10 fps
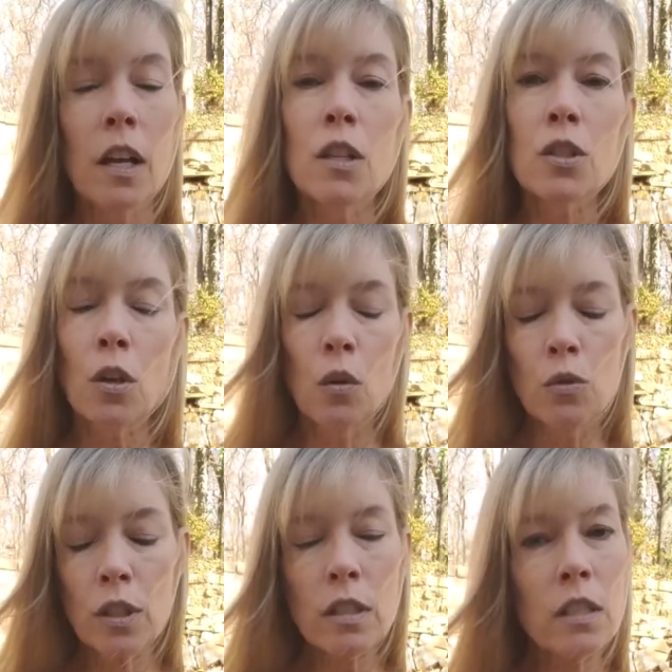So
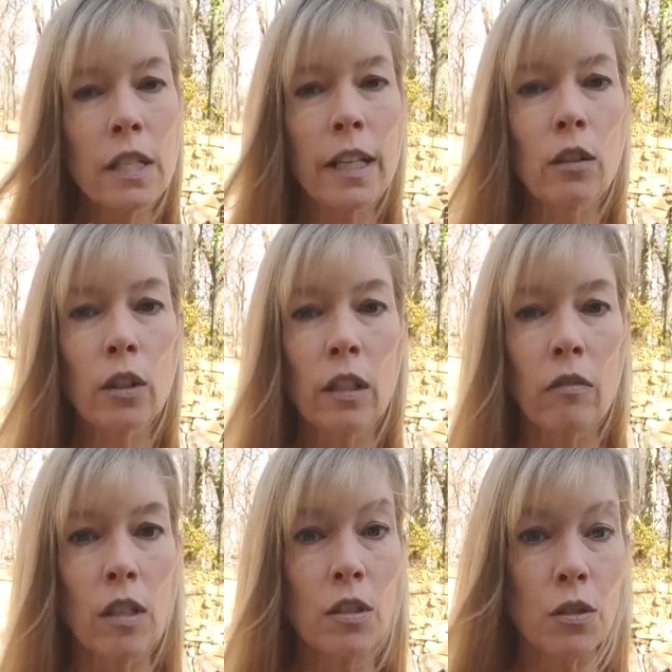just to take a look at
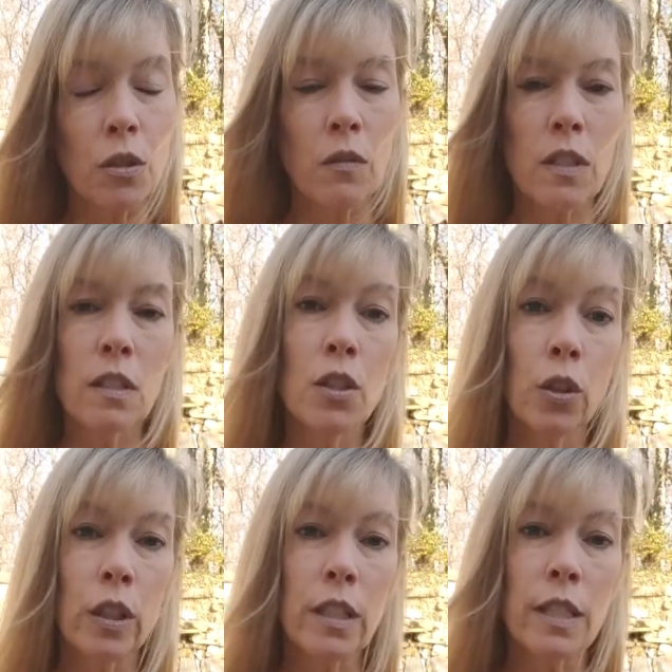these two, this is a
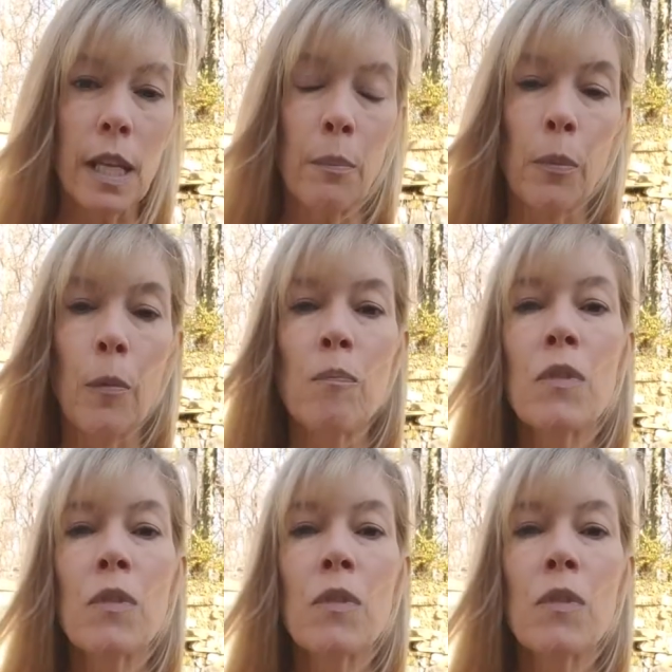good example.